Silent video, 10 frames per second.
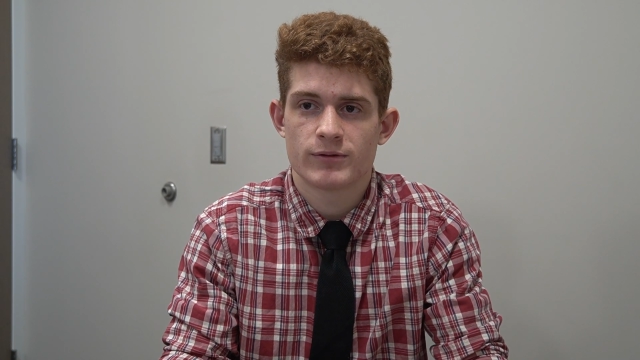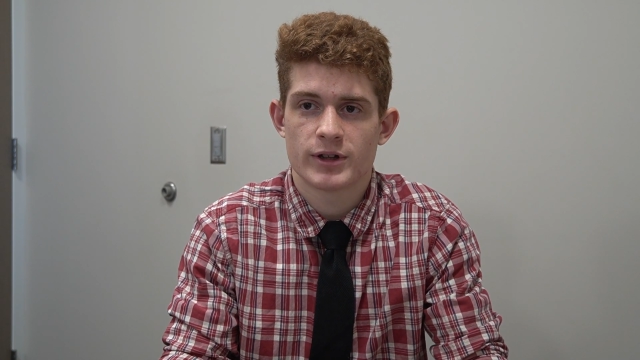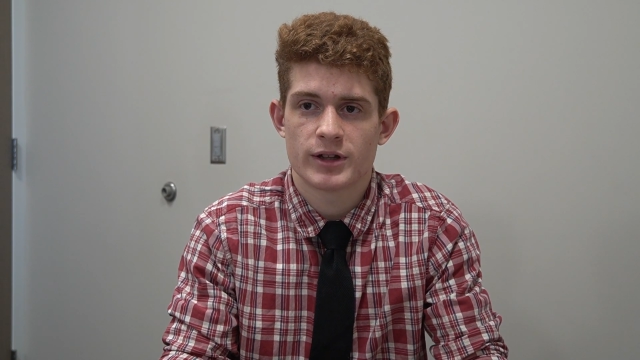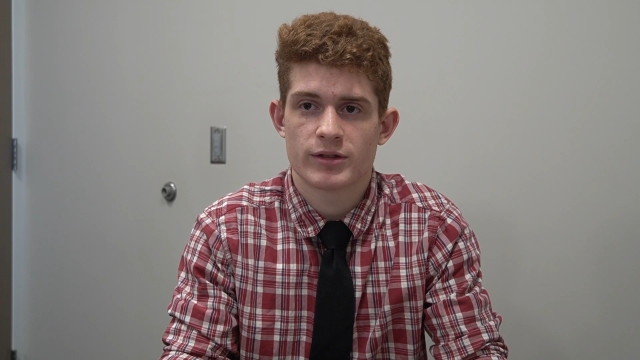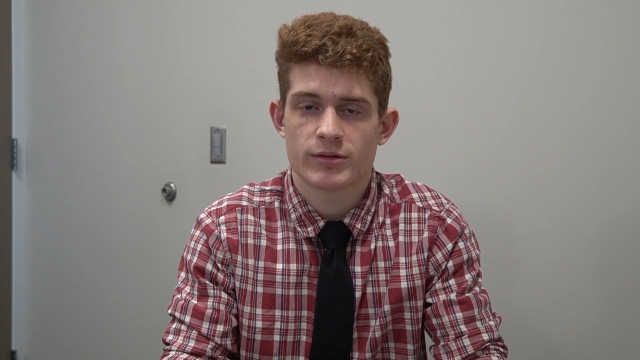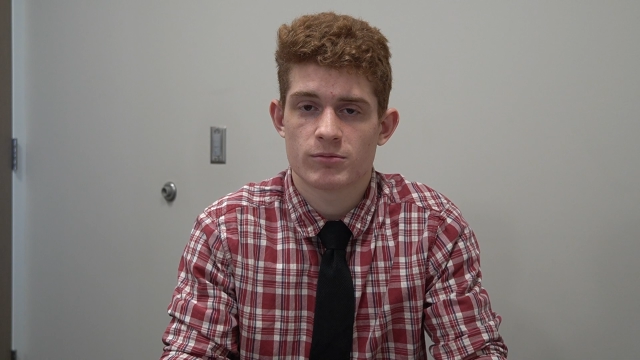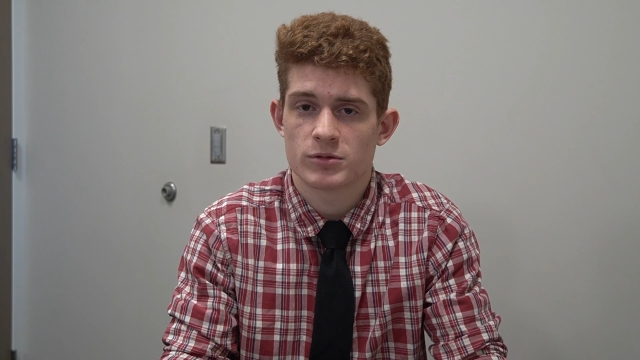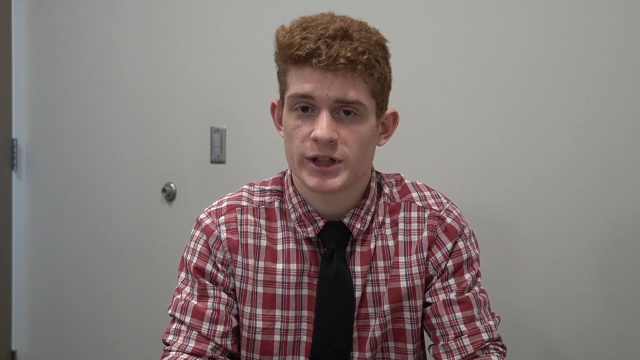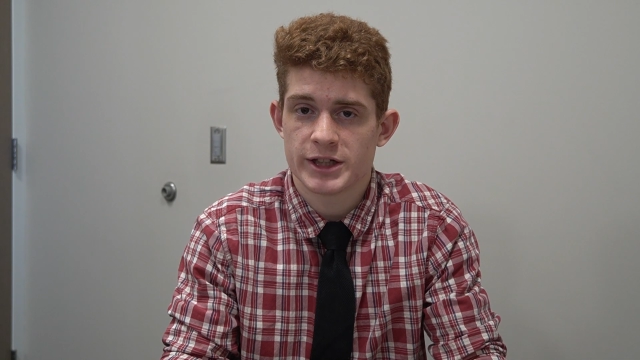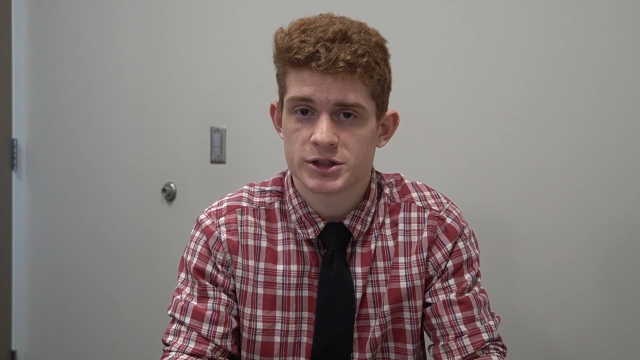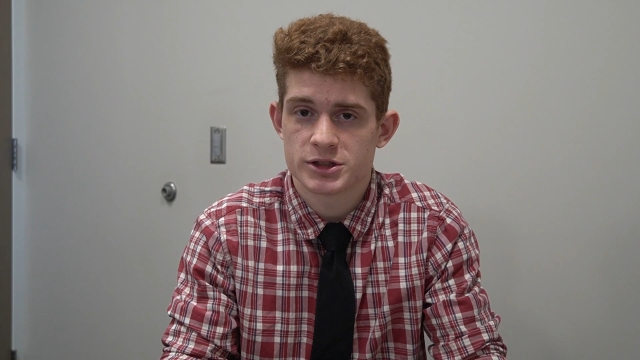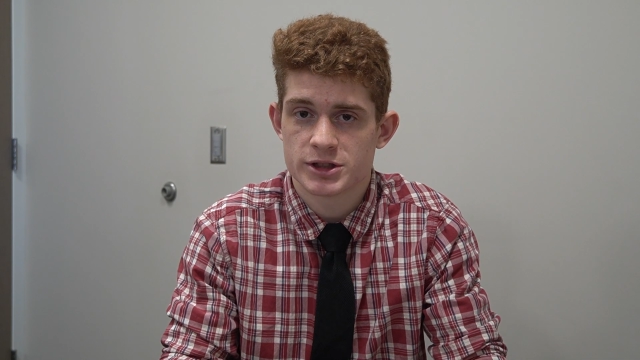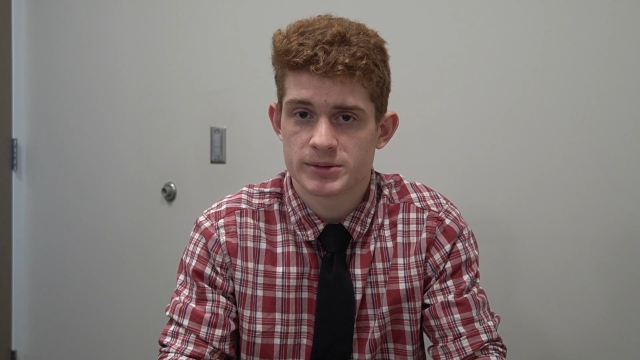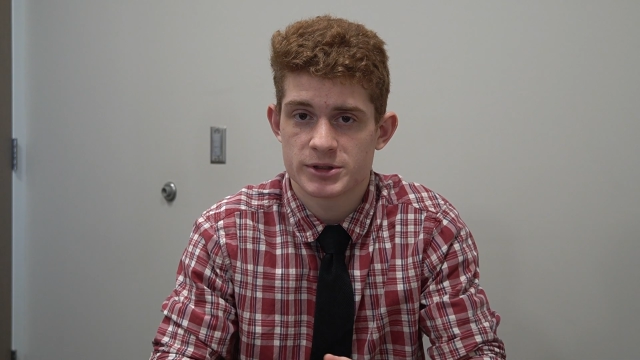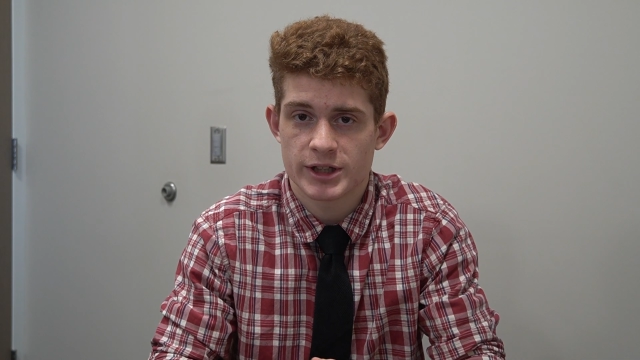with
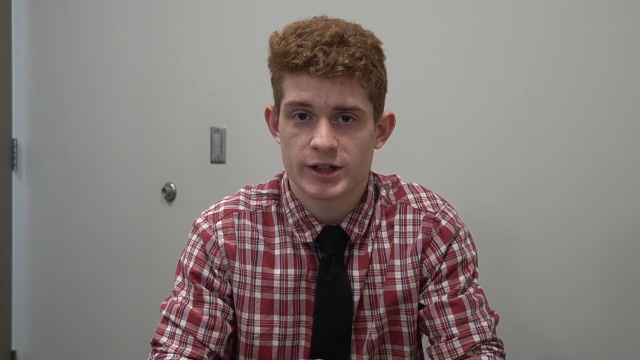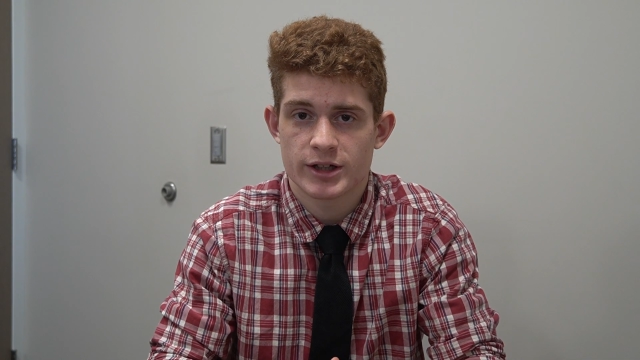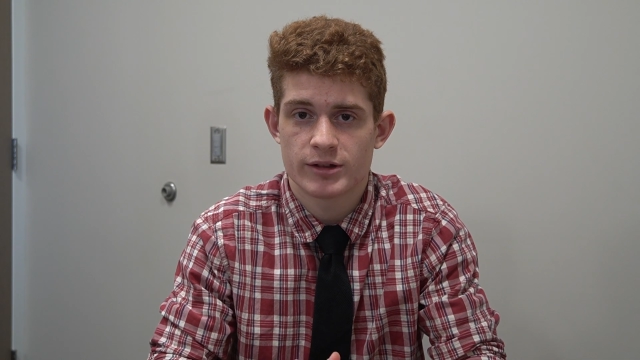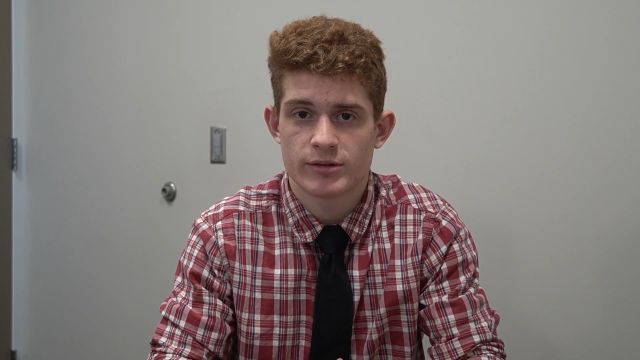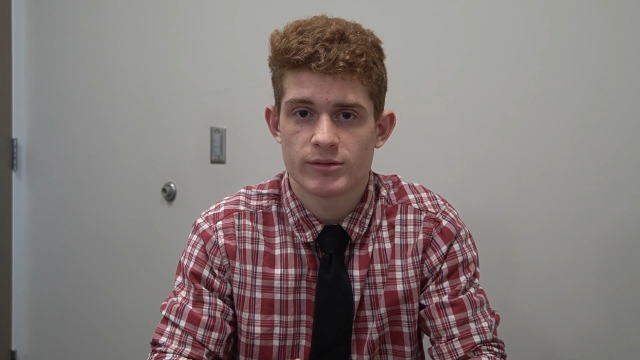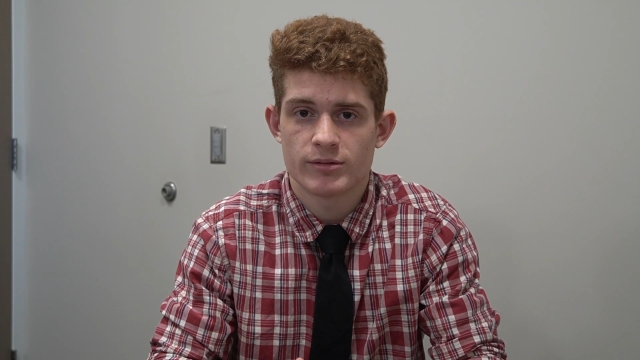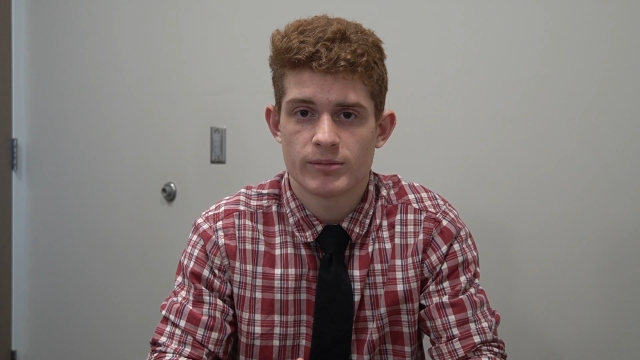relationships that you can